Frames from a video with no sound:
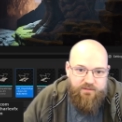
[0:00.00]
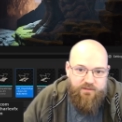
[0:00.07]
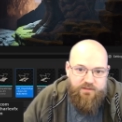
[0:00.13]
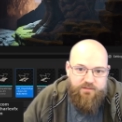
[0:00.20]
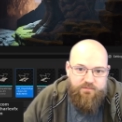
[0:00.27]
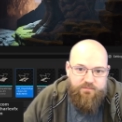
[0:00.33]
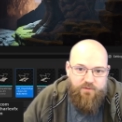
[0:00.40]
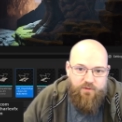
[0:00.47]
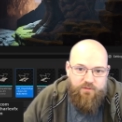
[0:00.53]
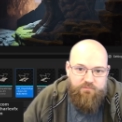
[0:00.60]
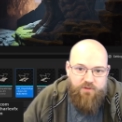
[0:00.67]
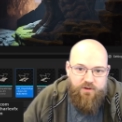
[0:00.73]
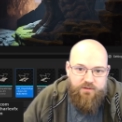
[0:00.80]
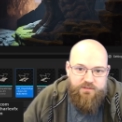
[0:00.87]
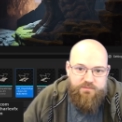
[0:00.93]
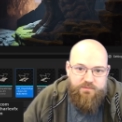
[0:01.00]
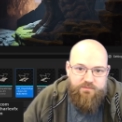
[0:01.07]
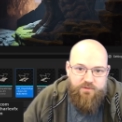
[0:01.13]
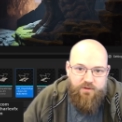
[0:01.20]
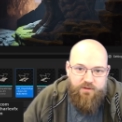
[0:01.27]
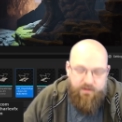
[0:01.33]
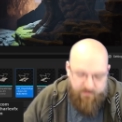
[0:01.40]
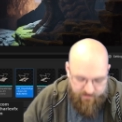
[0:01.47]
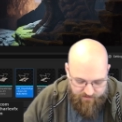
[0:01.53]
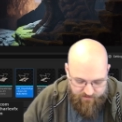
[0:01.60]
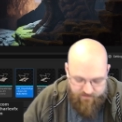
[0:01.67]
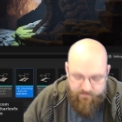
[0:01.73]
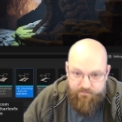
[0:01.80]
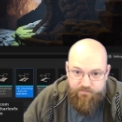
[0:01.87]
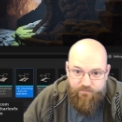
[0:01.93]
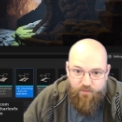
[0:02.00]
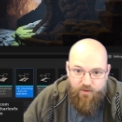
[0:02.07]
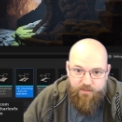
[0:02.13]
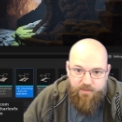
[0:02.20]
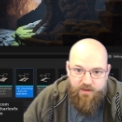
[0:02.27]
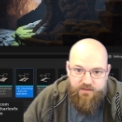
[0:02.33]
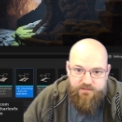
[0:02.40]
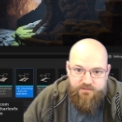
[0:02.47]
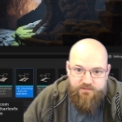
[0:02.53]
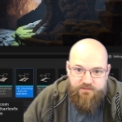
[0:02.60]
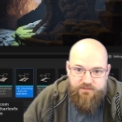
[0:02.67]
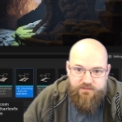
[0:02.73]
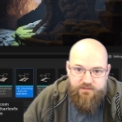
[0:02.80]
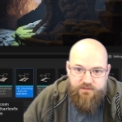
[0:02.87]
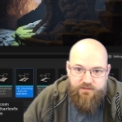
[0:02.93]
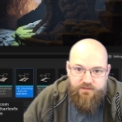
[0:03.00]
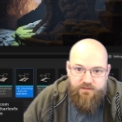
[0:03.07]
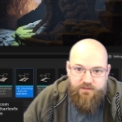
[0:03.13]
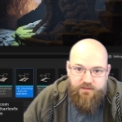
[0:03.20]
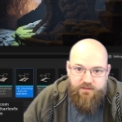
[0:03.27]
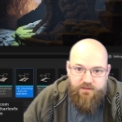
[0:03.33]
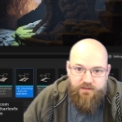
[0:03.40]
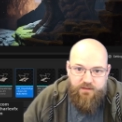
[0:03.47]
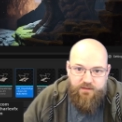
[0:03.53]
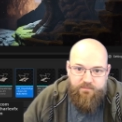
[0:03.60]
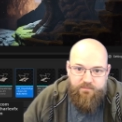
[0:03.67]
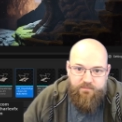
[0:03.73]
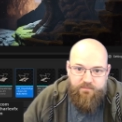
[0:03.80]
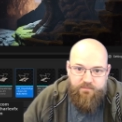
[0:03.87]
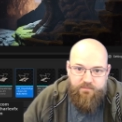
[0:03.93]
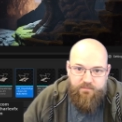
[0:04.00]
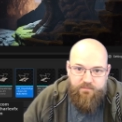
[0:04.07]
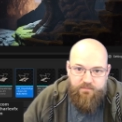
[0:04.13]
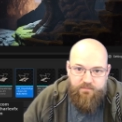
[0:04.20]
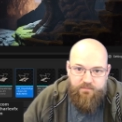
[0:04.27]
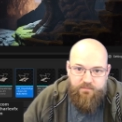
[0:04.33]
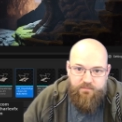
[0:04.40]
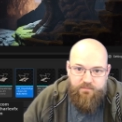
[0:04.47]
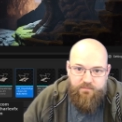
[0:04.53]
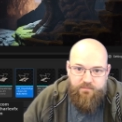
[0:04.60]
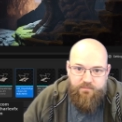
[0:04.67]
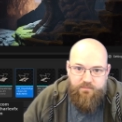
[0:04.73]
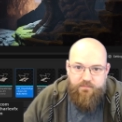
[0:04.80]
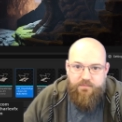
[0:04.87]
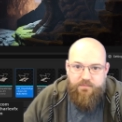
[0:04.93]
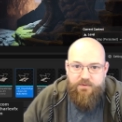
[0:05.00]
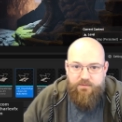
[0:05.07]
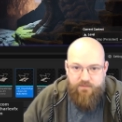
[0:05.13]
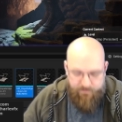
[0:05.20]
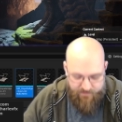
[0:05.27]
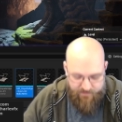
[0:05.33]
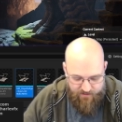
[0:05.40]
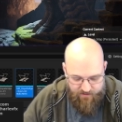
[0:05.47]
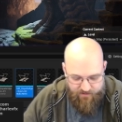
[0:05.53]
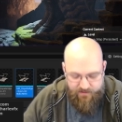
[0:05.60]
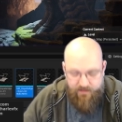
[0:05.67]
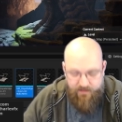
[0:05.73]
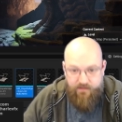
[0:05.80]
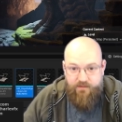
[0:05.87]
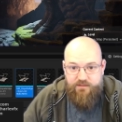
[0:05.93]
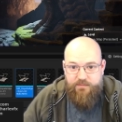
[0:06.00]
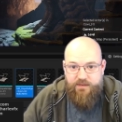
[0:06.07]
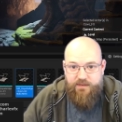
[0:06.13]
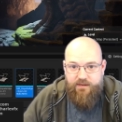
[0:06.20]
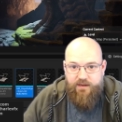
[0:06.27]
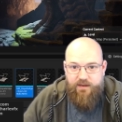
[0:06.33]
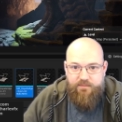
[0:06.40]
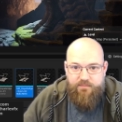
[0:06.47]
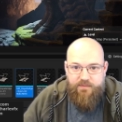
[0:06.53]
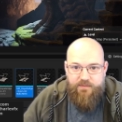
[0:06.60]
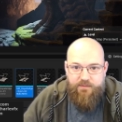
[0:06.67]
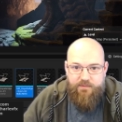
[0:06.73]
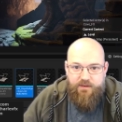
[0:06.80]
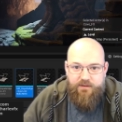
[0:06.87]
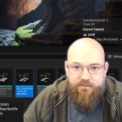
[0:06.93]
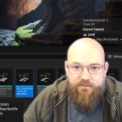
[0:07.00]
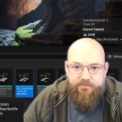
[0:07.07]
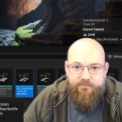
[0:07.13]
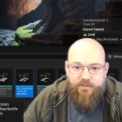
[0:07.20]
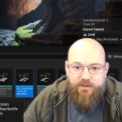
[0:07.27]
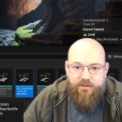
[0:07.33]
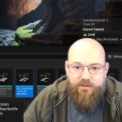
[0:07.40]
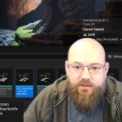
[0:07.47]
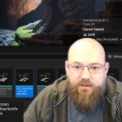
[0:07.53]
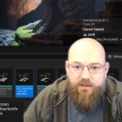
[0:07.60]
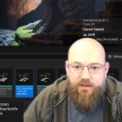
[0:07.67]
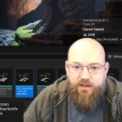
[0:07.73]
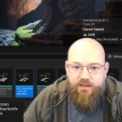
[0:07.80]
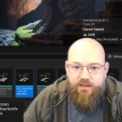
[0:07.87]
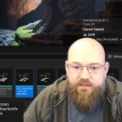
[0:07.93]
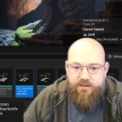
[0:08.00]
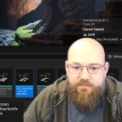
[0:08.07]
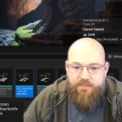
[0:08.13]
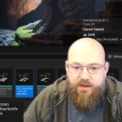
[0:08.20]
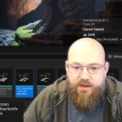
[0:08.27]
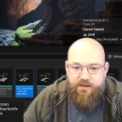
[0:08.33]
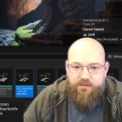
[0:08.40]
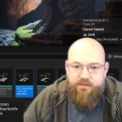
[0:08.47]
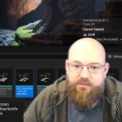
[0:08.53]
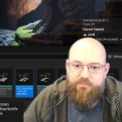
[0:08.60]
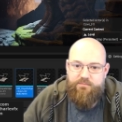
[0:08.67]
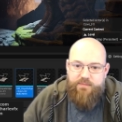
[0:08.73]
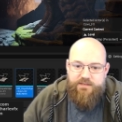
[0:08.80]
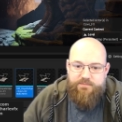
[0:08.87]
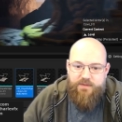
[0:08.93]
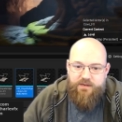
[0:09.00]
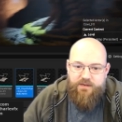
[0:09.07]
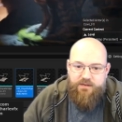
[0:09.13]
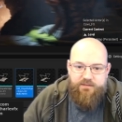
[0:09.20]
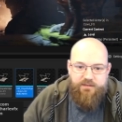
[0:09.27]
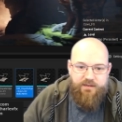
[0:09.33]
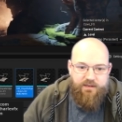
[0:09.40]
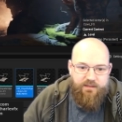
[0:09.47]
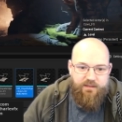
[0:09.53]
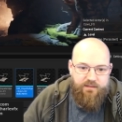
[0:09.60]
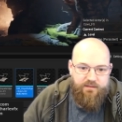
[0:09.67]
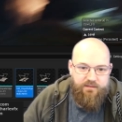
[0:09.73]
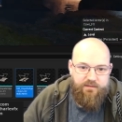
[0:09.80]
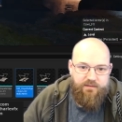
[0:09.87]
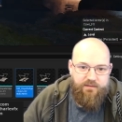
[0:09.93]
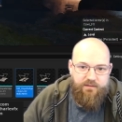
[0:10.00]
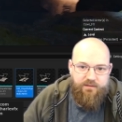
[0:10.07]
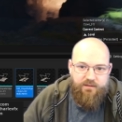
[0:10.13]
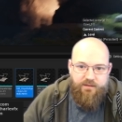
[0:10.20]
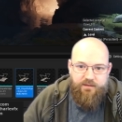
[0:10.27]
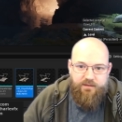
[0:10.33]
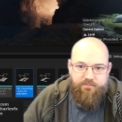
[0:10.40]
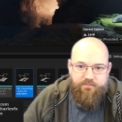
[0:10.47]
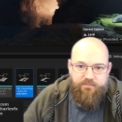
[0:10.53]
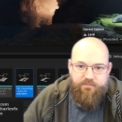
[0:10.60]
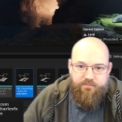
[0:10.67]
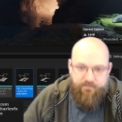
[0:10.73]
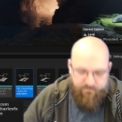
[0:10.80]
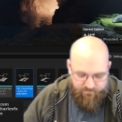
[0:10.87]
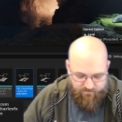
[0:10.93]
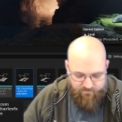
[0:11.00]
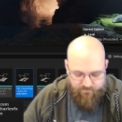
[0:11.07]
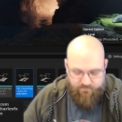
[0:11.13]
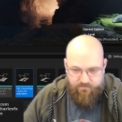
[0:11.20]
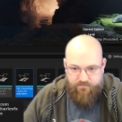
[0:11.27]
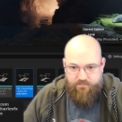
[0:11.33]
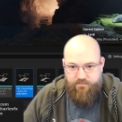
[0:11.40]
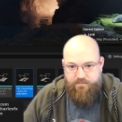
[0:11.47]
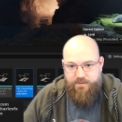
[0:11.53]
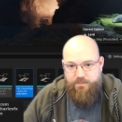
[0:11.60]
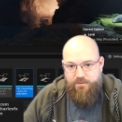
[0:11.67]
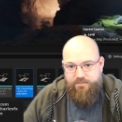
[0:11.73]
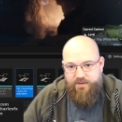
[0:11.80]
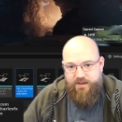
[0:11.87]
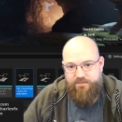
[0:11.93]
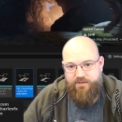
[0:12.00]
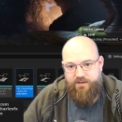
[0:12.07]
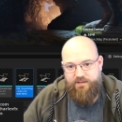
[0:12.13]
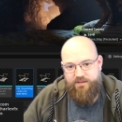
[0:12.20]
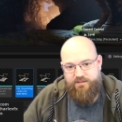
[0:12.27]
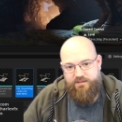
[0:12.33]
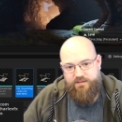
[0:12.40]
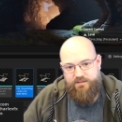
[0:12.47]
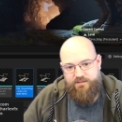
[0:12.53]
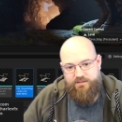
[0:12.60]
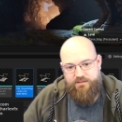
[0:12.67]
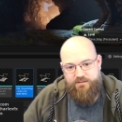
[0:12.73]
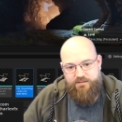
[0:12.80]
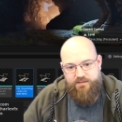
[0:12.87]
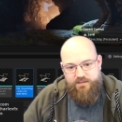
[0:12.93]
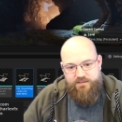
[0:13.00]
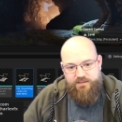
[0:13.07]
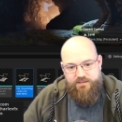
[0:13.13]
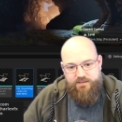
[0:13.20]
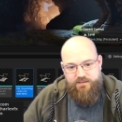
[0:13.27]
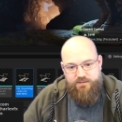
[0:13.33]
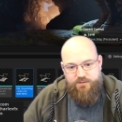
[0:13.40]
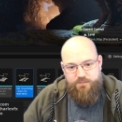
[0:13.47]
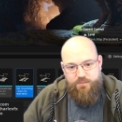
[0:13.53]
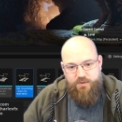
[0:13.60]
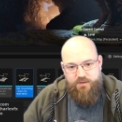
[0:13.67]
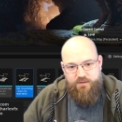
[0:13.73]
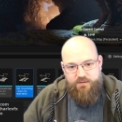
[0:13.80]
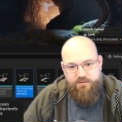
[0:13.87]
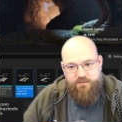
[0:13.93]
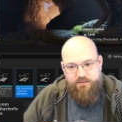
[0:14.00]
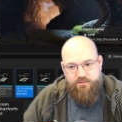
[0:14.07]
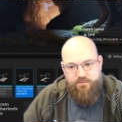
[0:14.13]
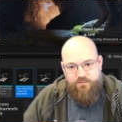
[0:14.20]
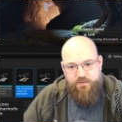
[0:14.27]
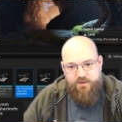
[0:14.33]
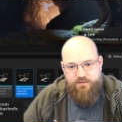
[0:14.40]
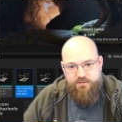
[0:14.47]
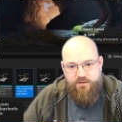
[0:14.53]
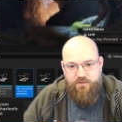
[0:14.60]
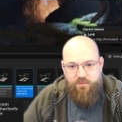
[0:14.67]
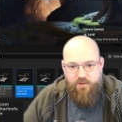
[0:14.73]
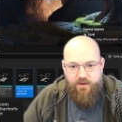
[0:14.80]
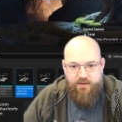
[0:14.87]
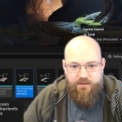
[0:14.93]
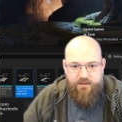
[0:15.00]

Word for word: on the rocks. We've got falling particles. Won't let me hide that because I'm in game. Here we go. And then a mesh, base mesh underneath. A bit more forgiving at this distance, but works quite